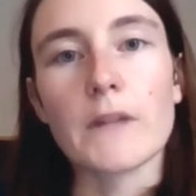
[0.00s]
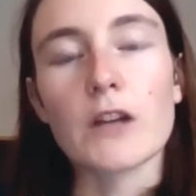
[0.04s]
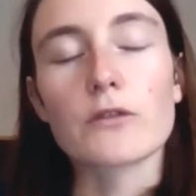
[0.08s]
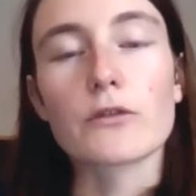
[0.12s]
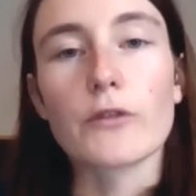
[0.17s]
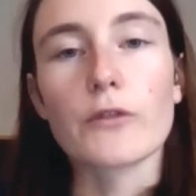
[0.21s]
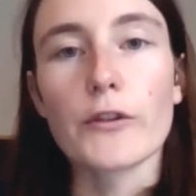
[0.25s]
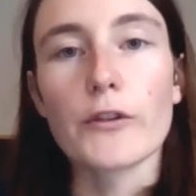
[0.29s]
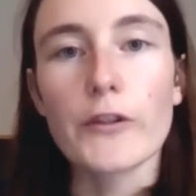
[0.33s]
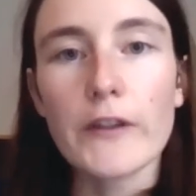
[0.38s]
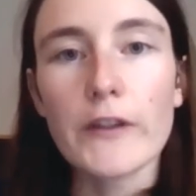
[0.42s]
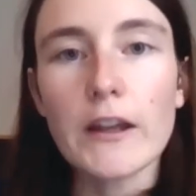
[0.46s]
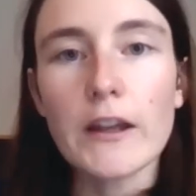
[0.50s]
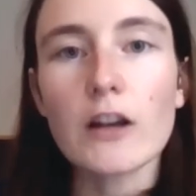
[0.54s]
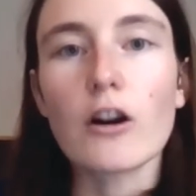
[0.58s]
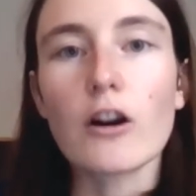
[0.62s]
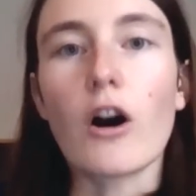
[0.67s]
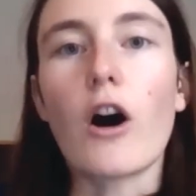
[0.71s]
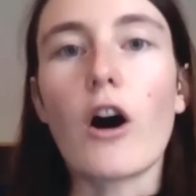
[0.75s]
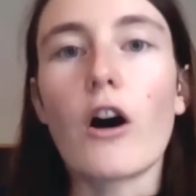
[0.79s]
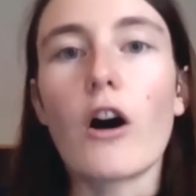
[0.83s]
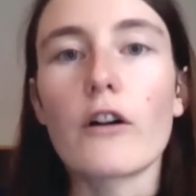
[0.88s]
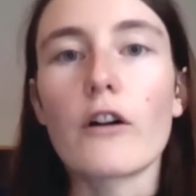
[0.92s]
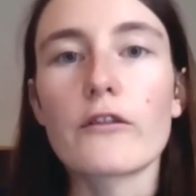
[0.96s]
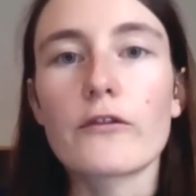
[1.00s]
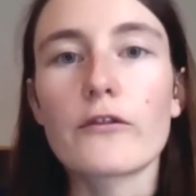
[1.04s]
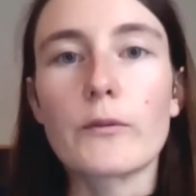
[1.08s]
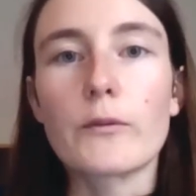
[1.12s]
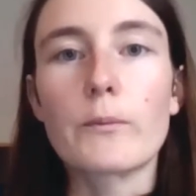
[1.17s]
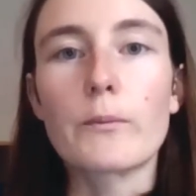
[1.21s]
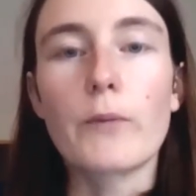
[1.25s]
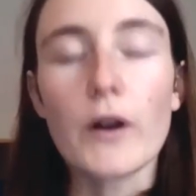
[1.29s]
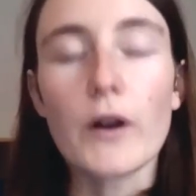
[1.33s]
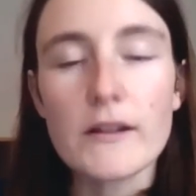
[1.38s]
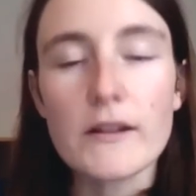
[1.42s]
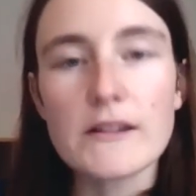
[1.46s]
to think of
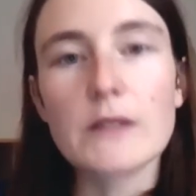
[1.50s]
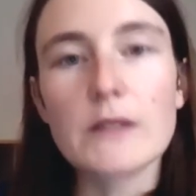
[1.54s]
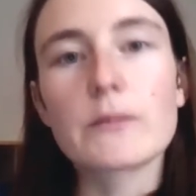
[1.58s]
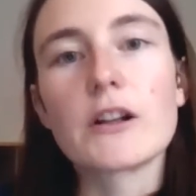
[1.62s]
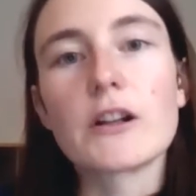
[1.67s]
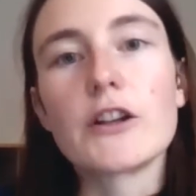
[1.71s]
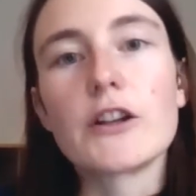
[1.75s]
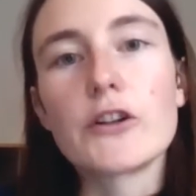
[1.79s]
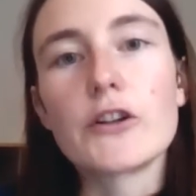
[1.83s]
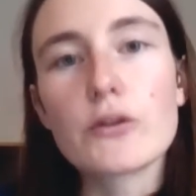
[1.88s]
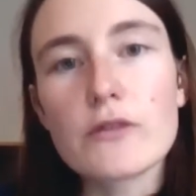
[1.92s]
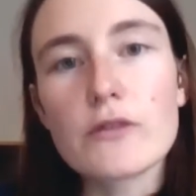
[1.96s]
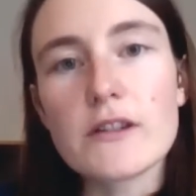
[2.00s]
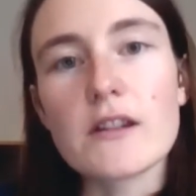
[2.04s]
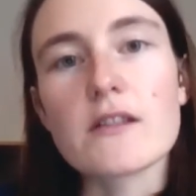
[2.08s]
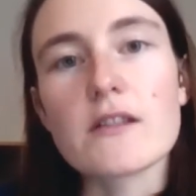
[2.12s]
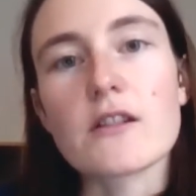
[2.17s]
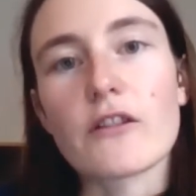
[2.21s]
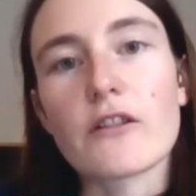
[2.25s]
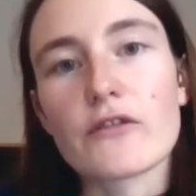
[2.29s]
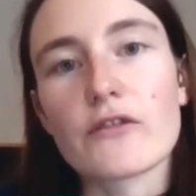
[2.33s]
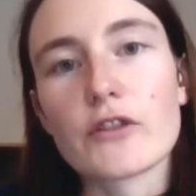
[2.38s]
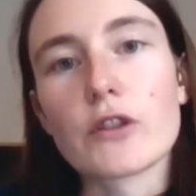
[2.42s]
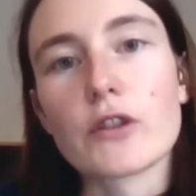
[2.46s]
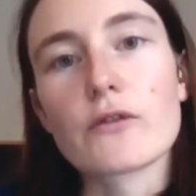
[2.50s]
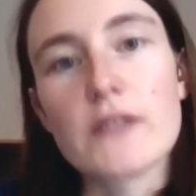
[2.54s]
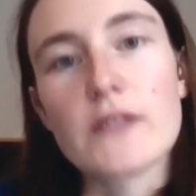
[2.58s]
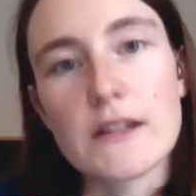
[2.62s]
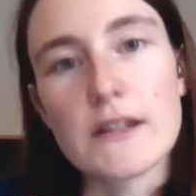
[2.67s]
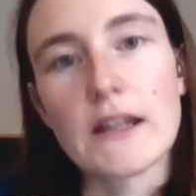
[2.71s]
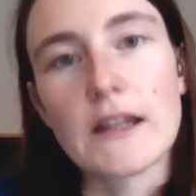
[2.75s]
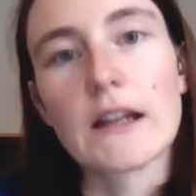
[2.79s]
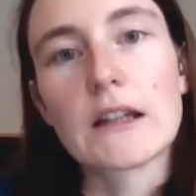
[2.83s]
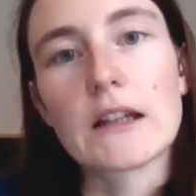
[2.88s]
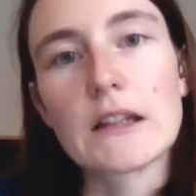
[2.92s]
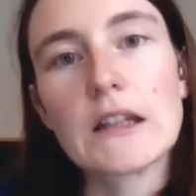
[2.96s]
possible uses of those
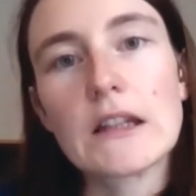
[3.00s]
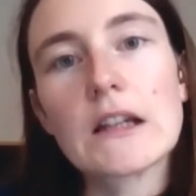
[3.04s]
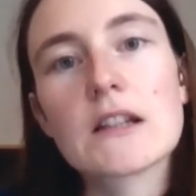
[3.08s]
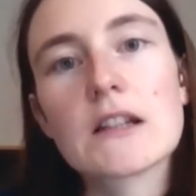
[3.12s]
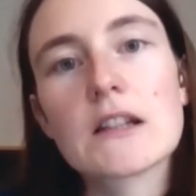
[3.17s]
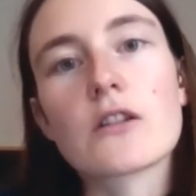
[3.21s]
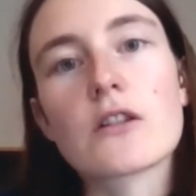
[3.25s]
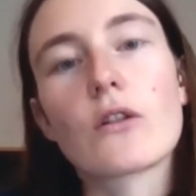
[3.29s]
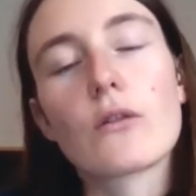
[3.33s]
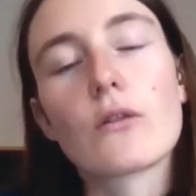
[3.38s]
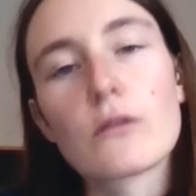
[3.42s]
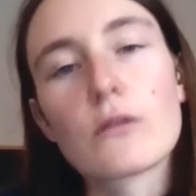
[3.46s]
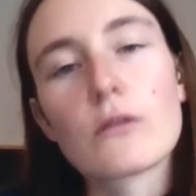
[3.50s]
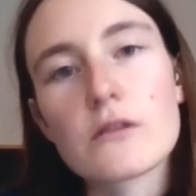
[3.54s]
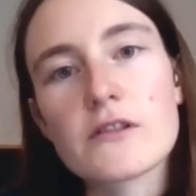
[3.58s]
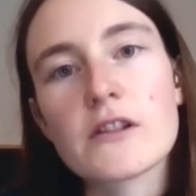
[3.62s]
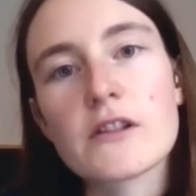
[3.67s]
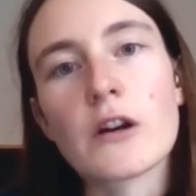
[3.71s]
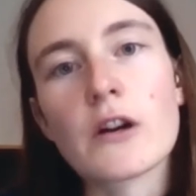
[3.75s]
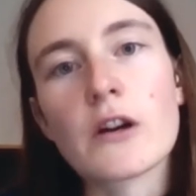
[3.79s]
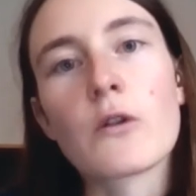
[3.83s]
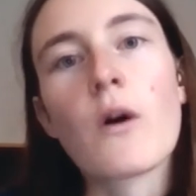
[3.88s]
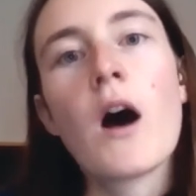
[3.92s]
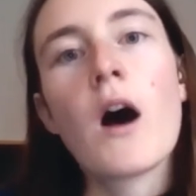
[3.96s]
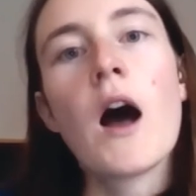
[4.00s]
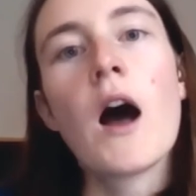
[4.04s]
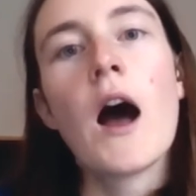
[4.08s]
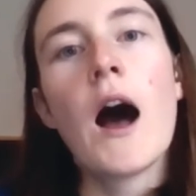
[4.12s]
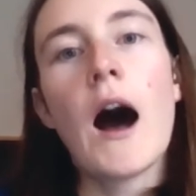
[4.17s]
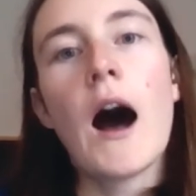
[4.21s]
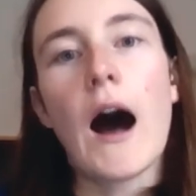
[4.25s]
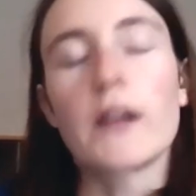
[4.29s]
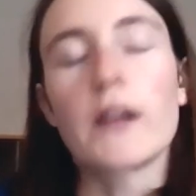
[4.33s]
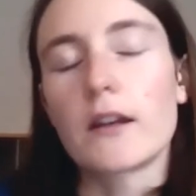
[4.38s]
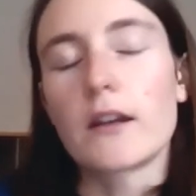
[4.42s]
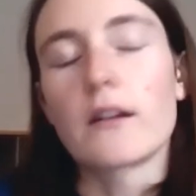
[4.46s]
techniques also
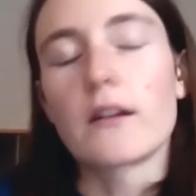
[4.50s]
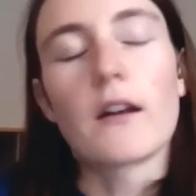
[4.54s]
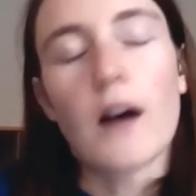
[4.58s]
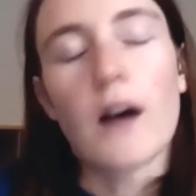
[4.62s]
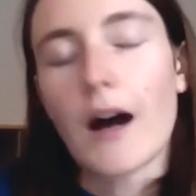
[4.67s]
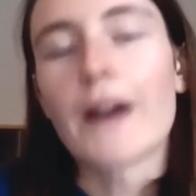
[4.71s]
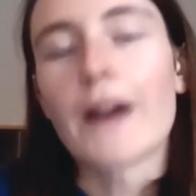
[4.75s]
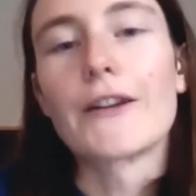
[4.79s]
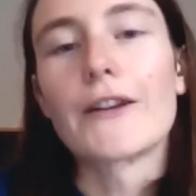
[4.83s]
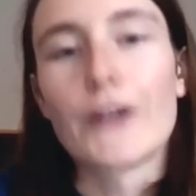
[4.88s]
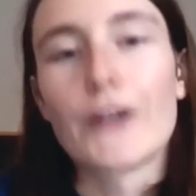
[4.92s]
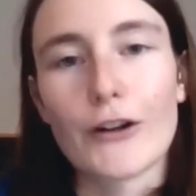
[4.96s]
in other